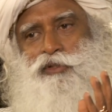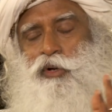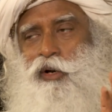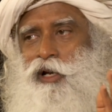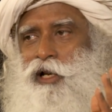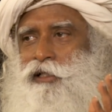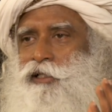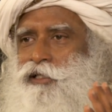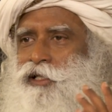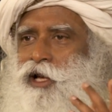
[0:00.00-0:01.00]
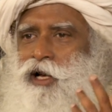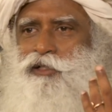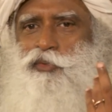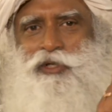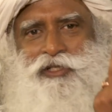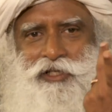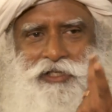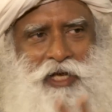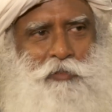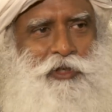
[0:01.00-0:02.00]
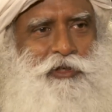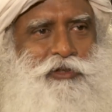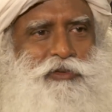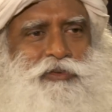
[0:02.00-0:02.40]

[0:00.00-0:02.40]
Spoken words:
saw her like this and I asked, "What is this happening to you?"